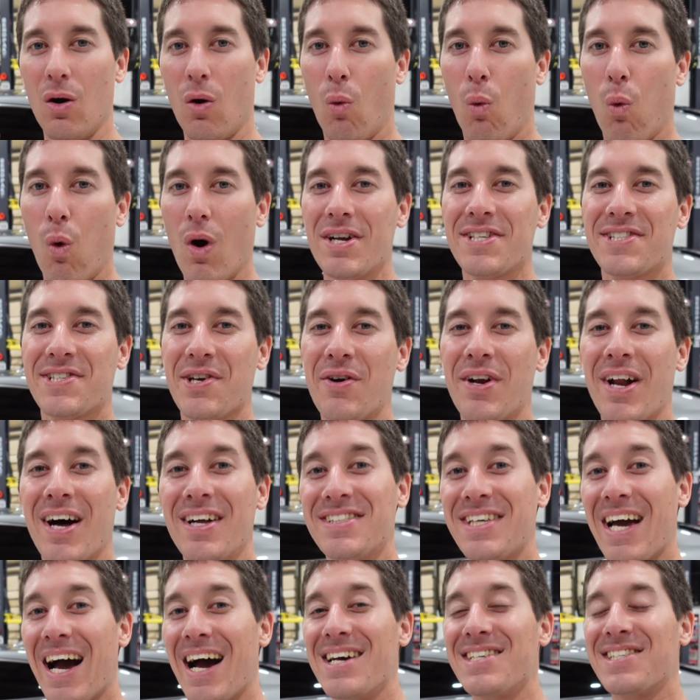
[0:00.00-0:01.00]
What is going
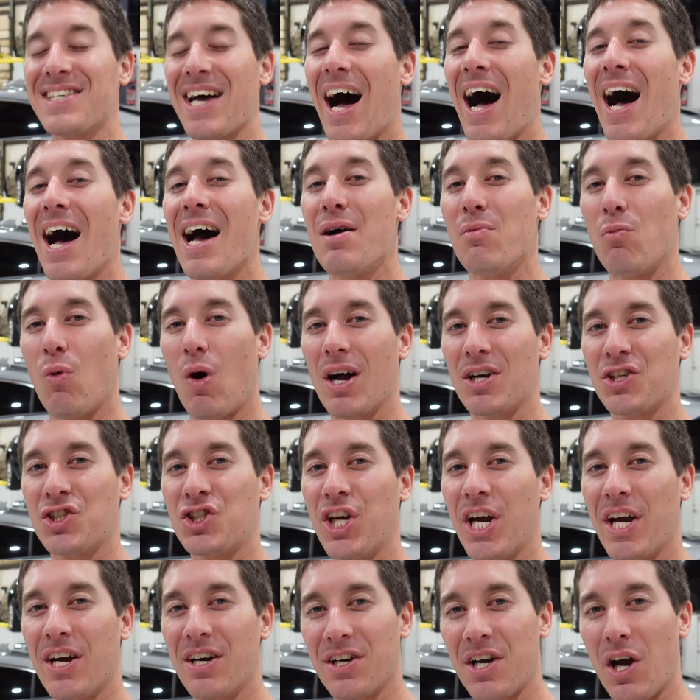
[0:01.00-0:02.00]
on, guys? I am
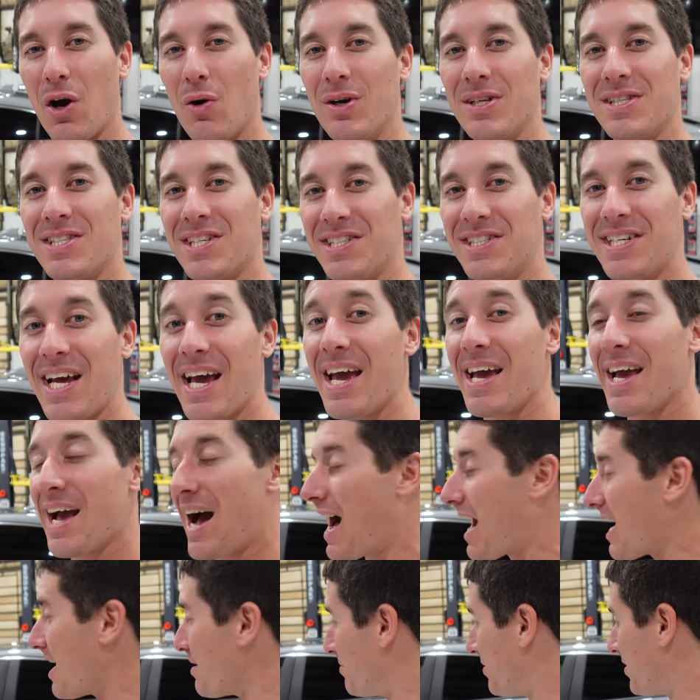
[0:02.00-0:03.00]
WatchJRGo, and today
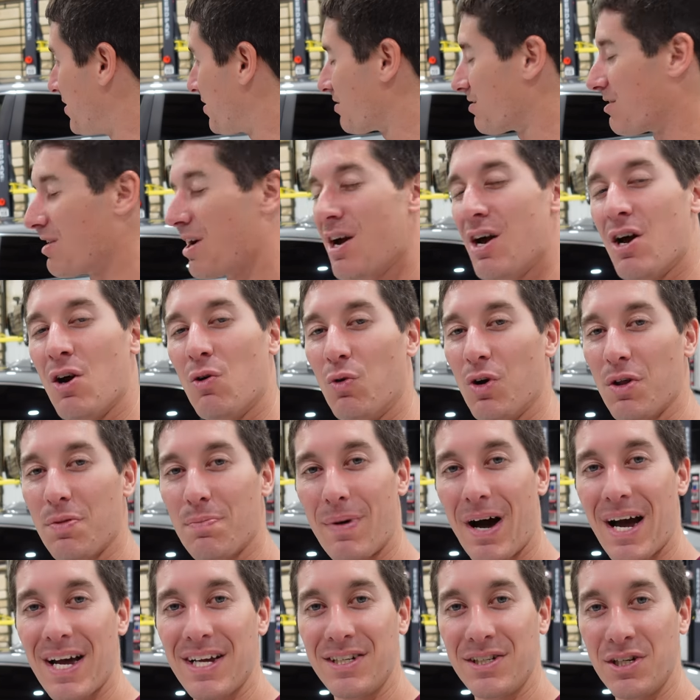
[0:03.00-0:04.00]
I am here with
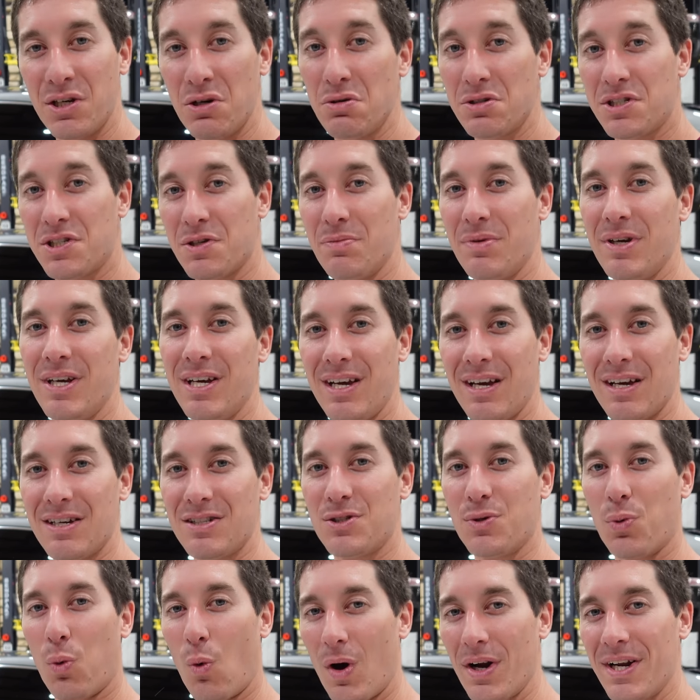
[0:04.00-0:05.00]
my new to me
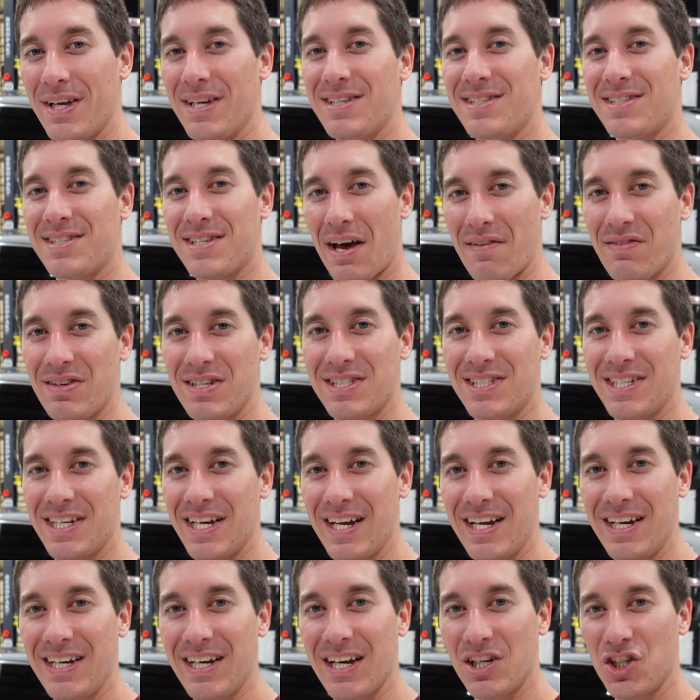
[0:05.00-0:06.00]

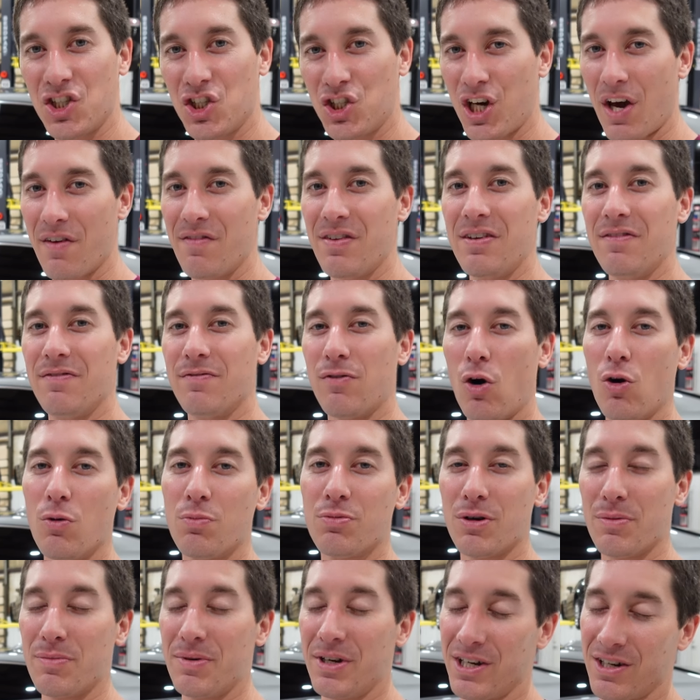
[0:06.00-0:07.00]
2017 Chevy Volt
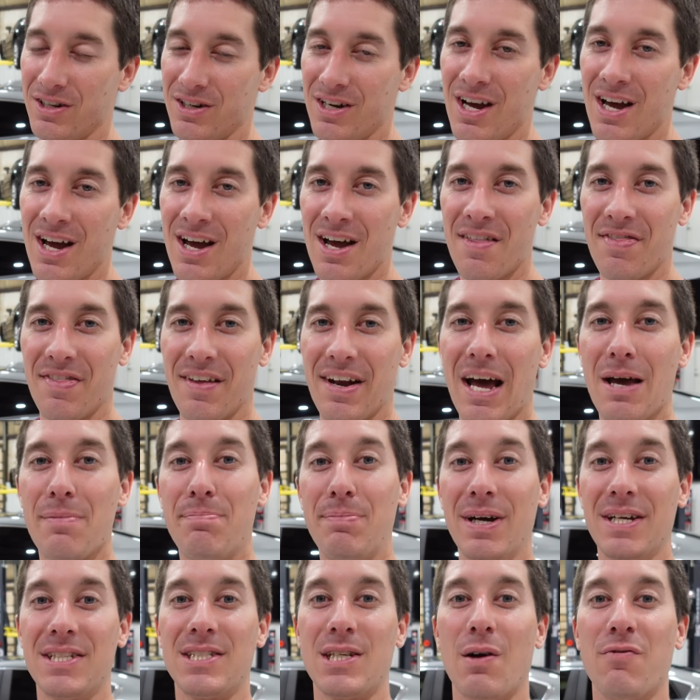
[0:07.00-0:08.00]
Premier that I
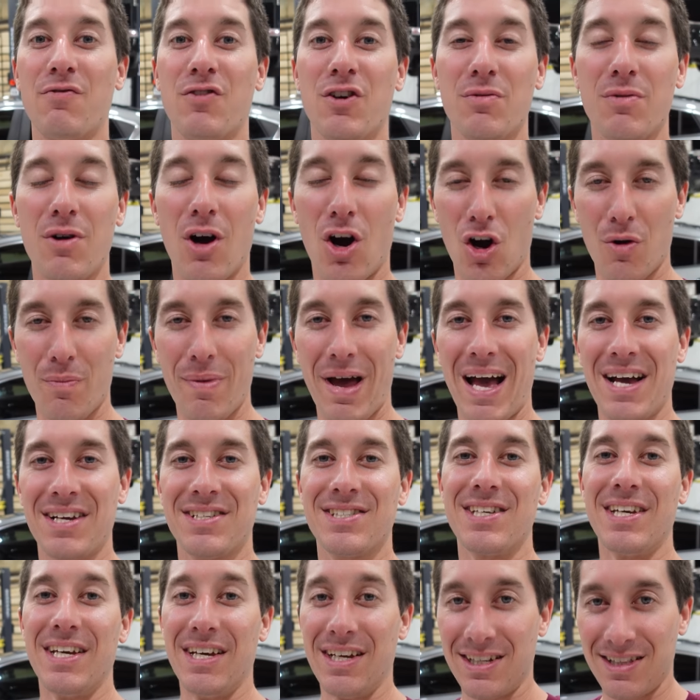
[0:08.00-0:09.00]
picked up from
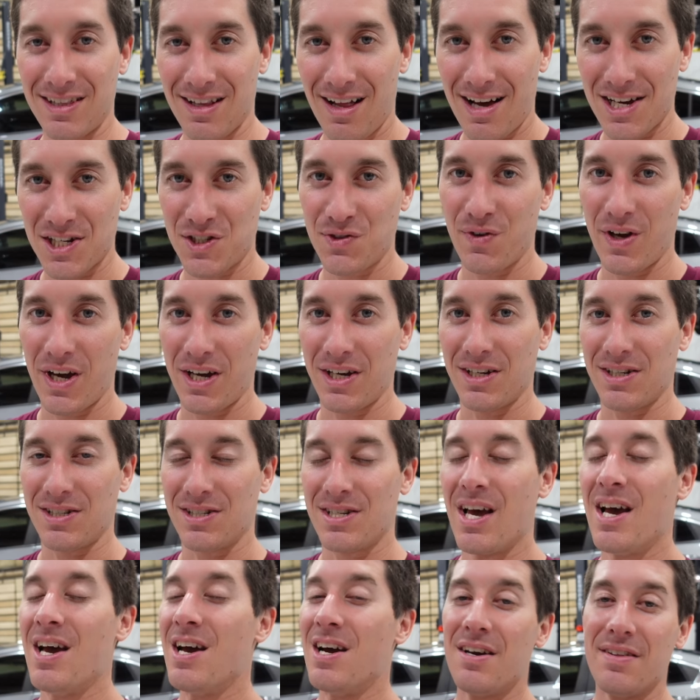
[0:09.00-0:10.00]
CarMax in Las
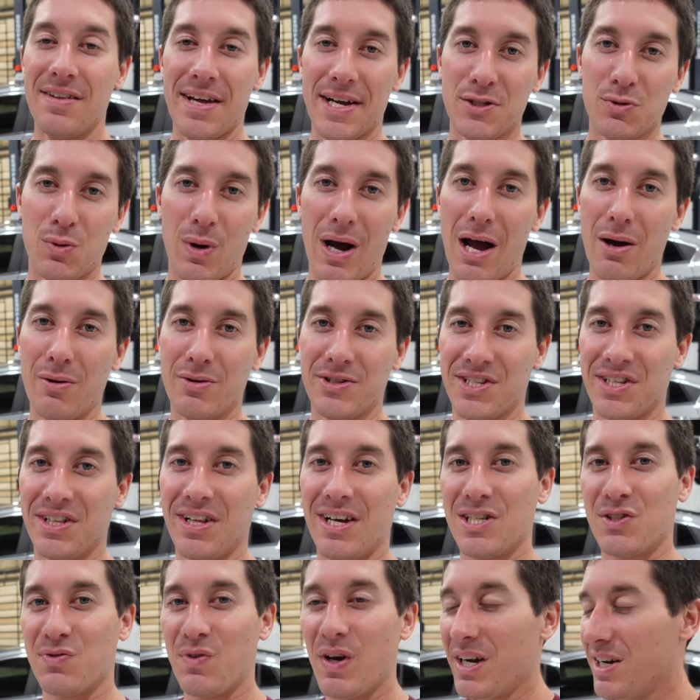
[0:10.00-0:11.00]
Vegas. That's why I was in
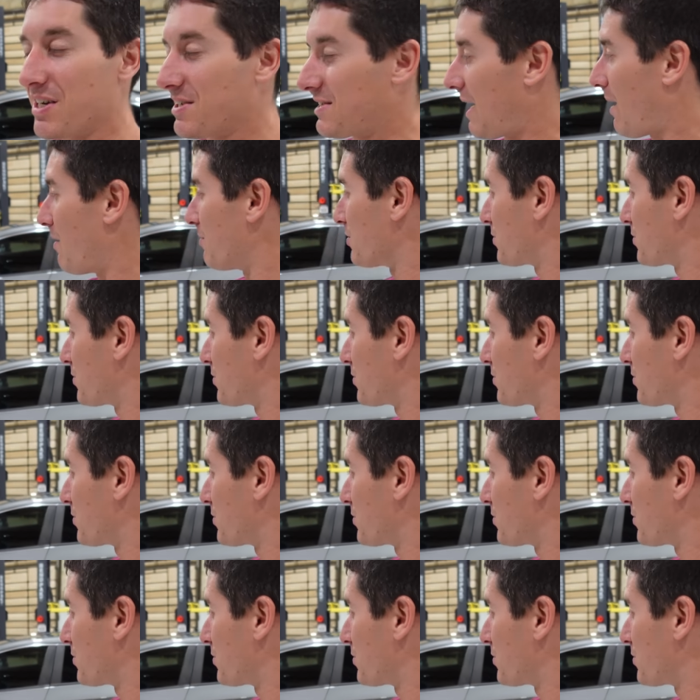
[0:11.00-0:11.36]
Las Vegas. I